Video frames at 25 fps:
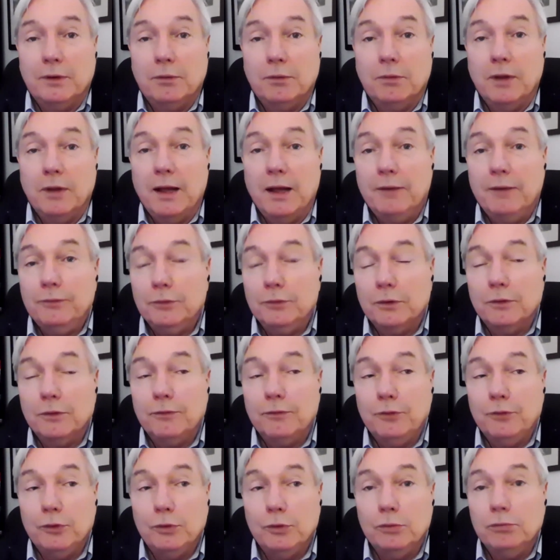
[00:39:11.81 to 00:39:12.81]
Well, after a
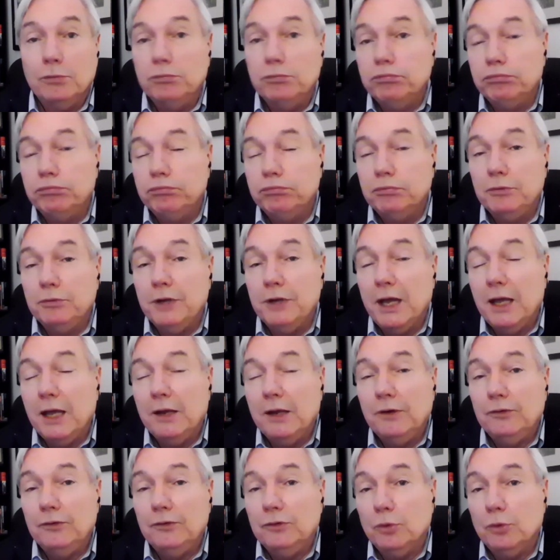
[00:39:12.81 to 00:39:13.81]
few
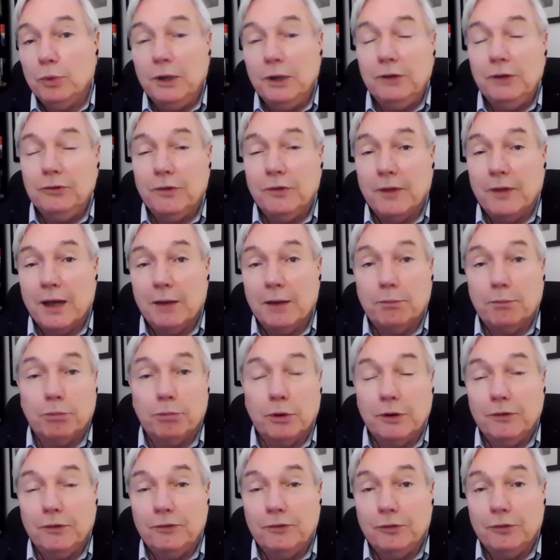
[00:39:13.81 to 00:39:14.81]
days to weeks of that,
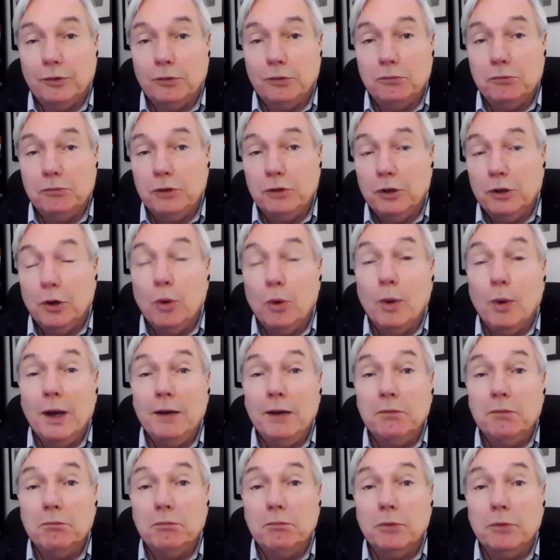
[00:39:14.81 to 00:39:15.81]
pretty soon, you know what?